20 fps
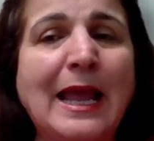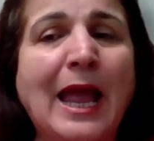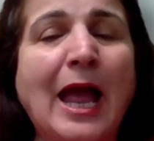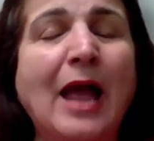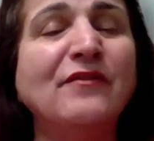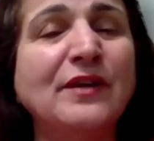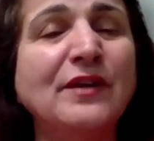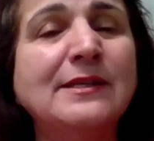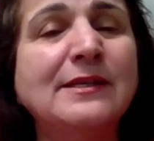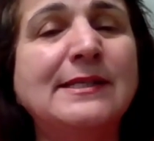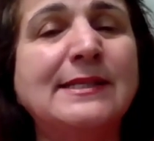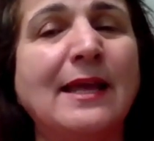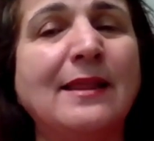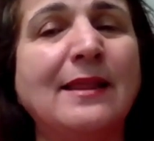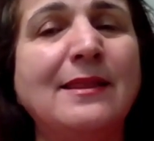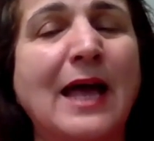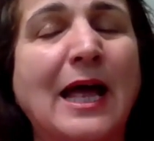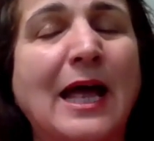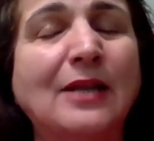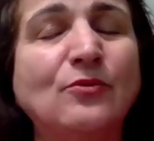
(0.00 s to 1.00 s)
Having
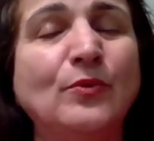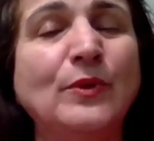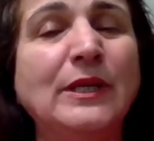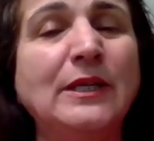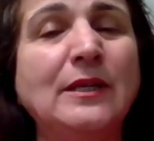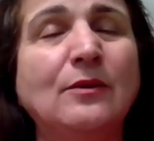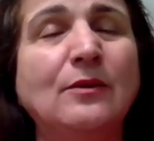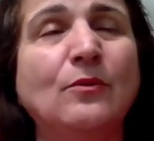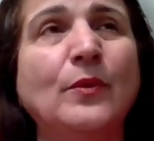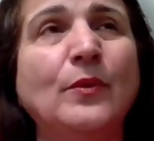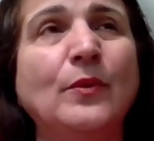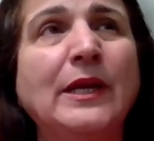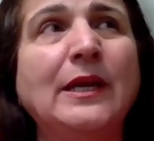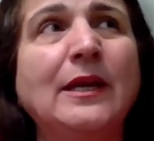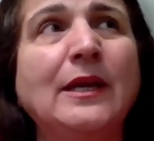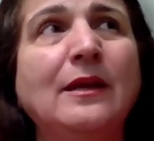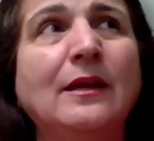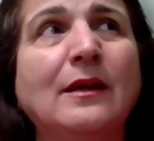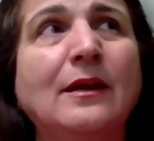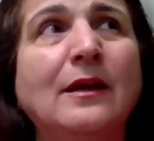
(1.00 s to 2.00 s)
said that, we
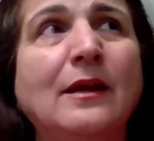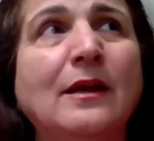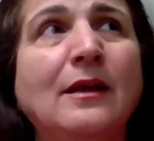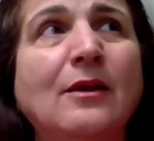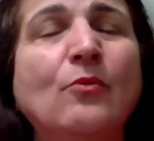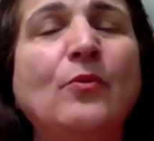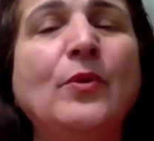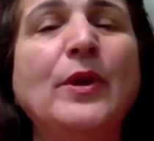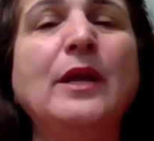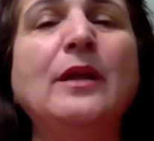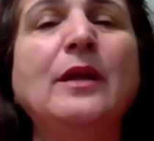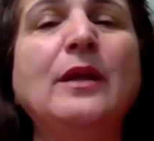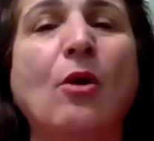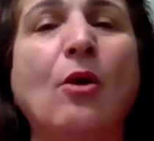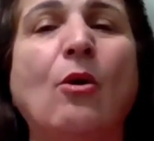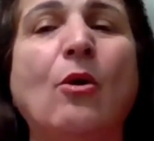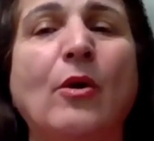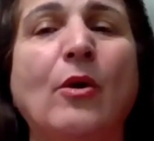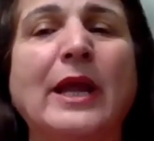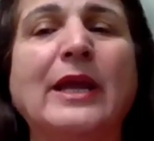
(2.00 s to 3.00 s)

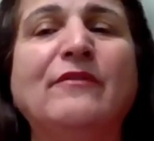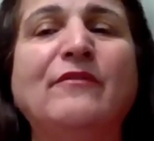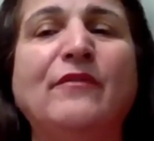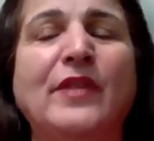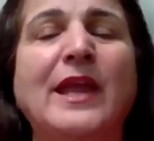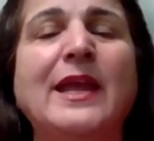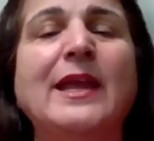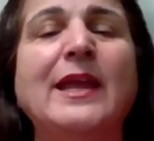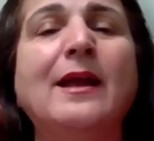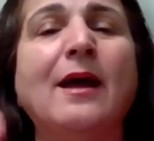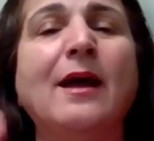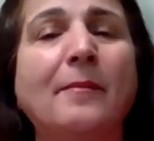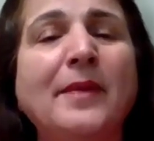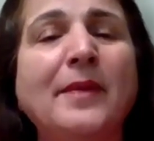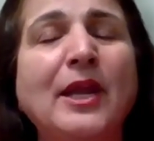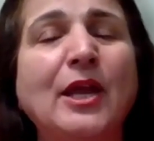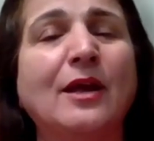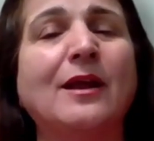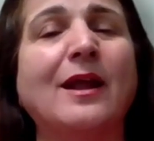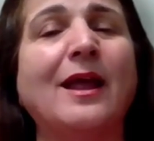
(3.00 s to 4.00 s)
know if they come
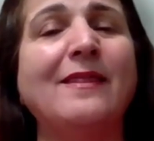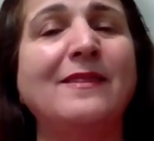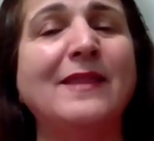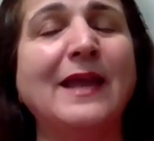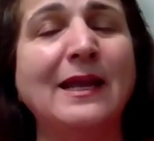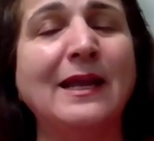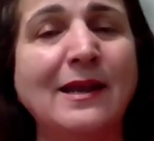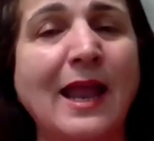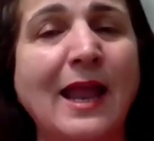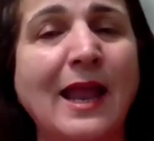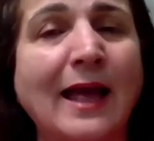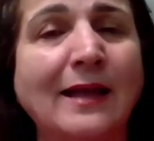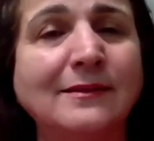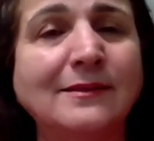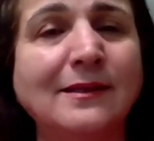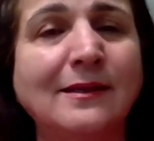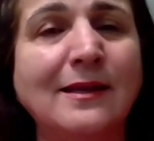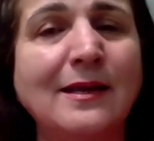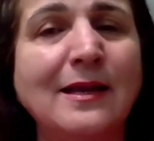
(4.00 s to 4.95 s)
here and they land,